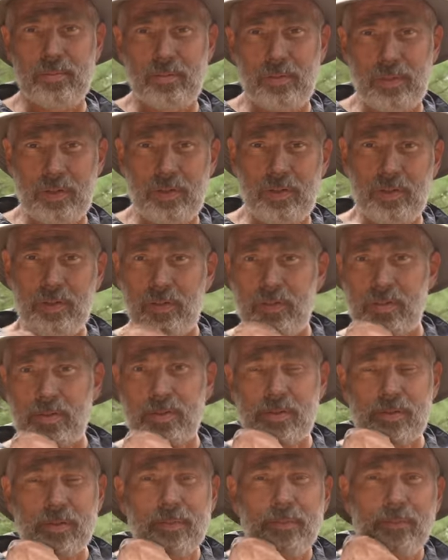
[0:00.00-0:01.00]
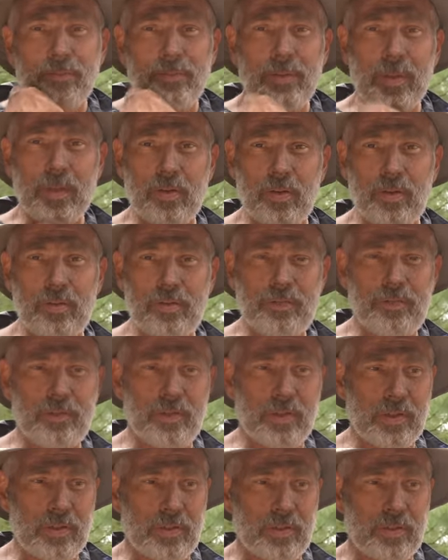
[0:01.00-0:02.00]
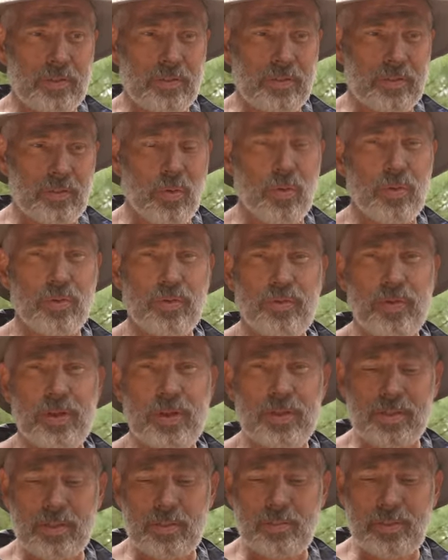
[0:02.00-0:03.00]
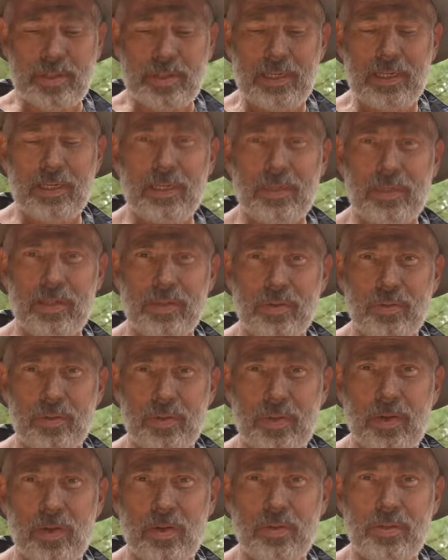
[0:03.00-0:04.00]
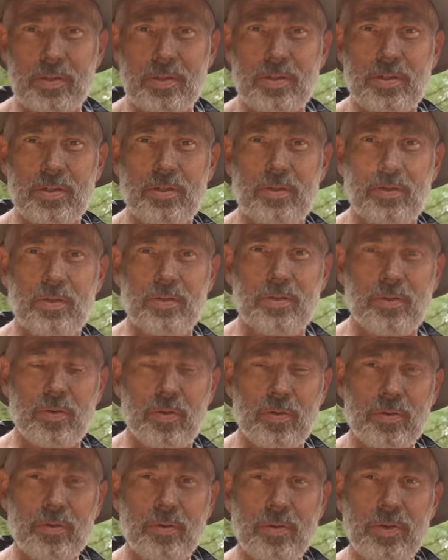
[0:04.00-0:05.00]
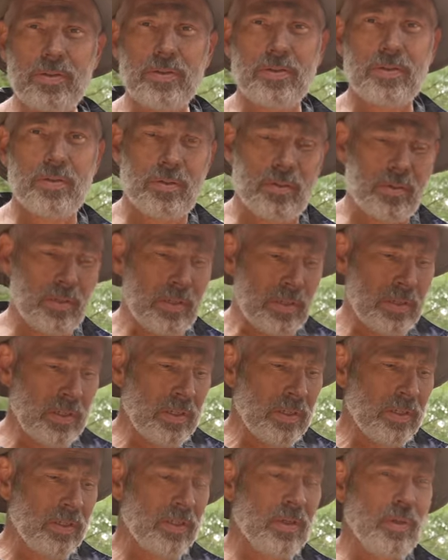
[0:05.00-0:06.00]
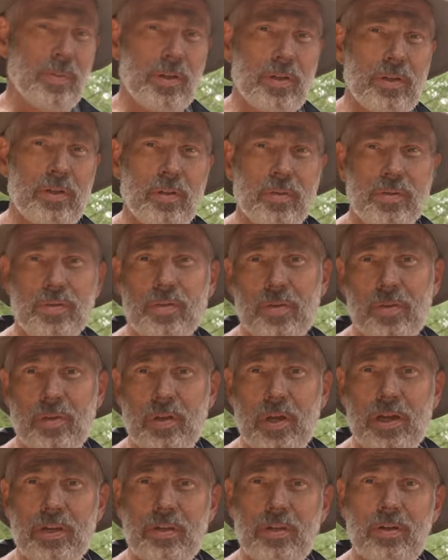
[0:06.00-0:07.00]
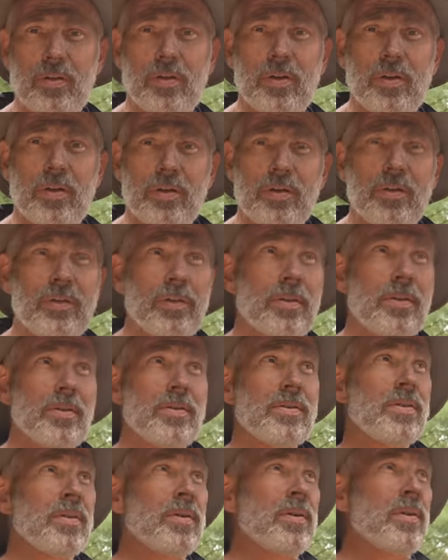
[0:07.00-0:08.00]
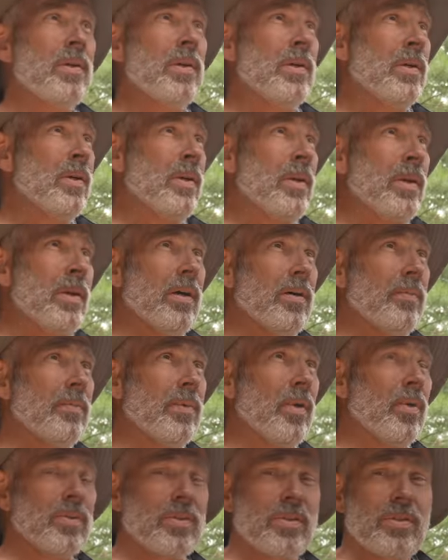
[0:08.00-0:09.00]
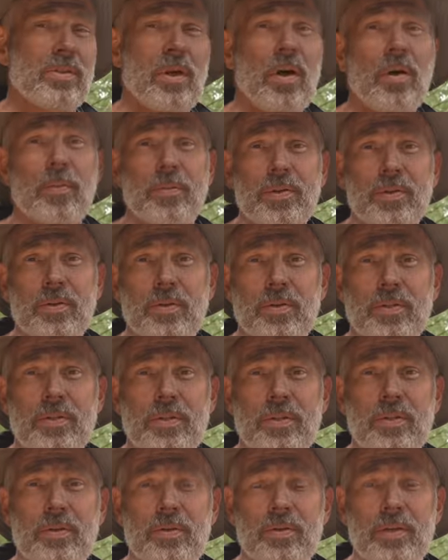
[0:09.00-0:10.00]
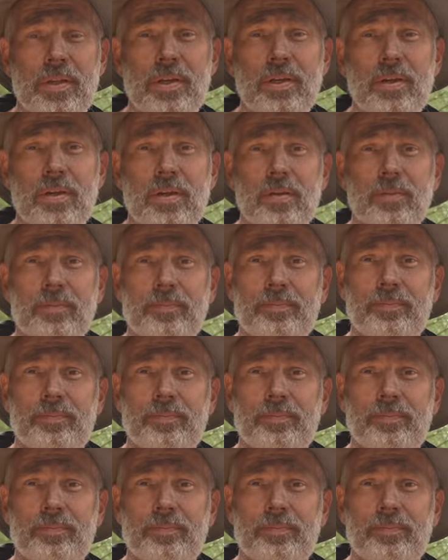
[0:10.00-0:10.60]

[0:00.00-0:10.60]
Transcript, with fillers: mind you, there's you know a growth phase at the beginning that's really hard to see those growth rings, so it could be closer to 90 or 100 years. Um, those stumps are still there